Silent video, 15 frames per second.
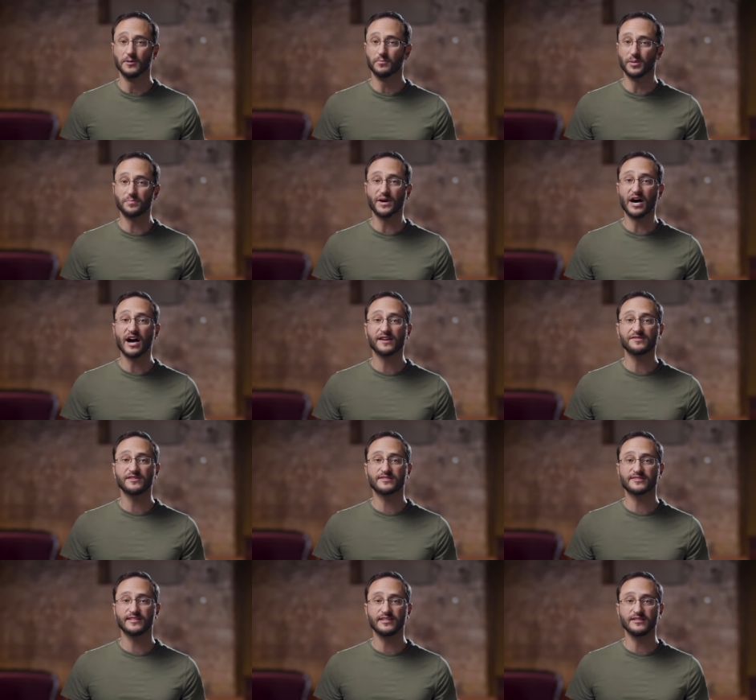But behind the
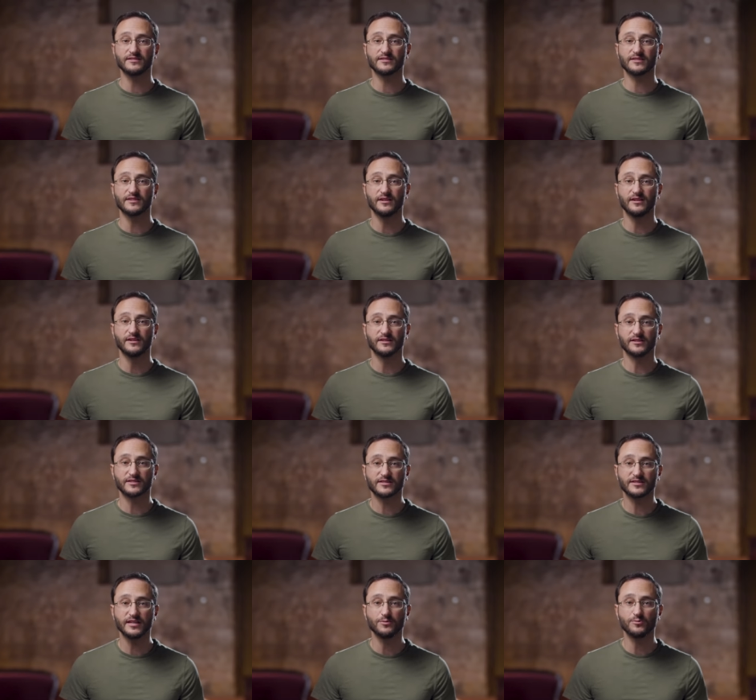scenes,
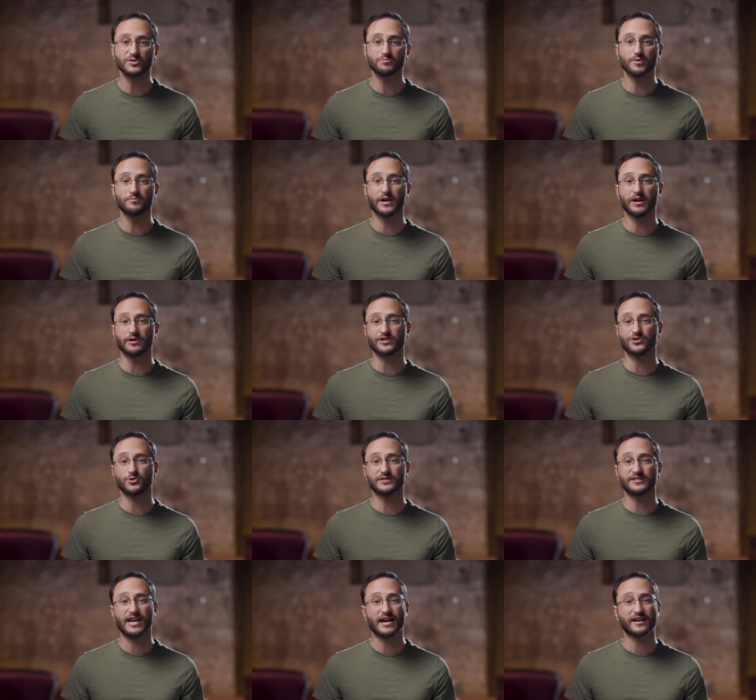Yassin was preparing to
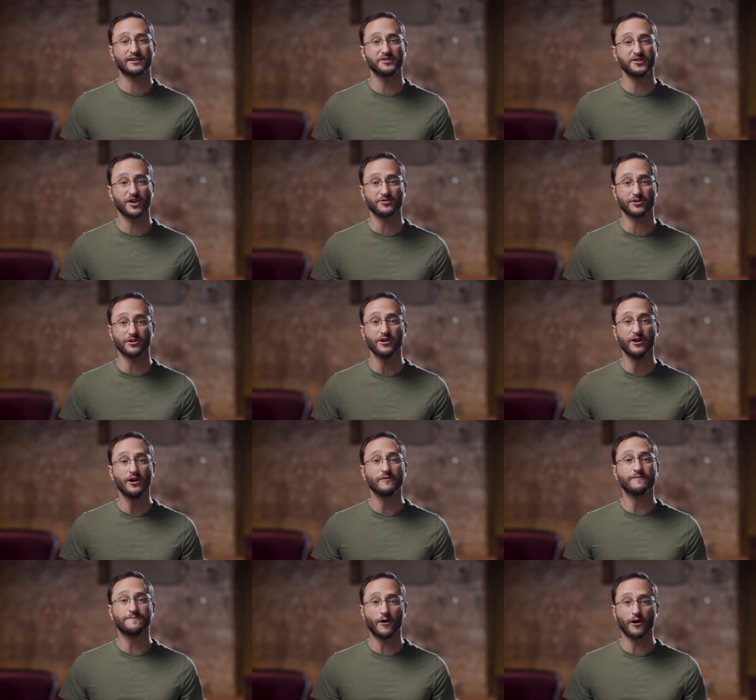attack another,
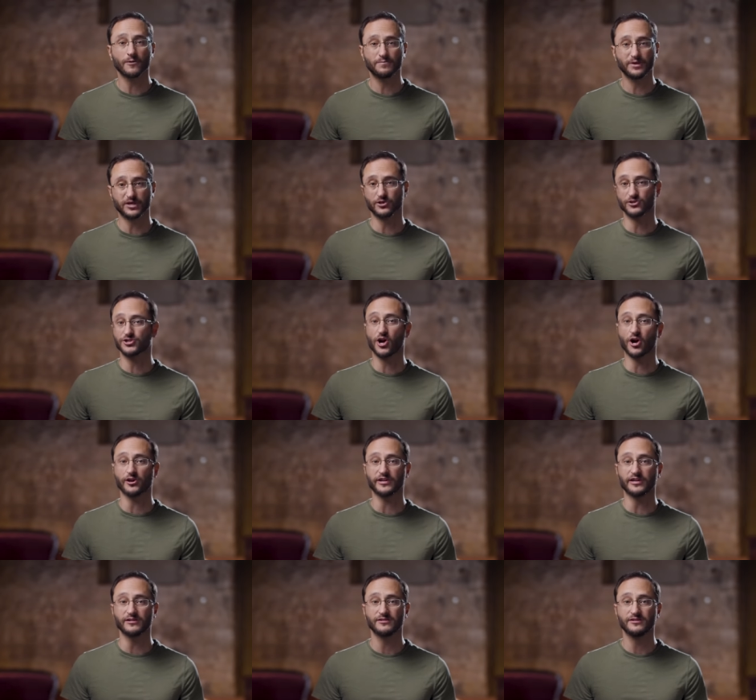far bigger
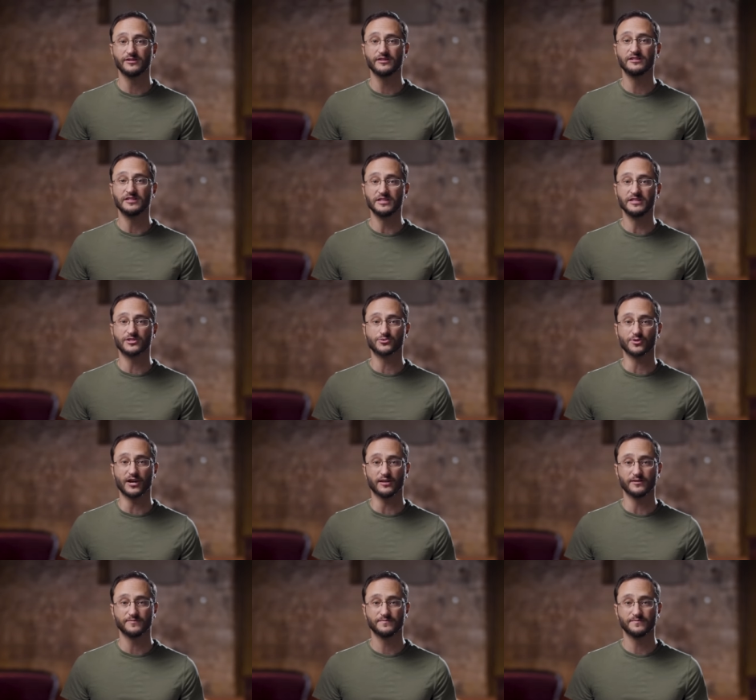target Israel.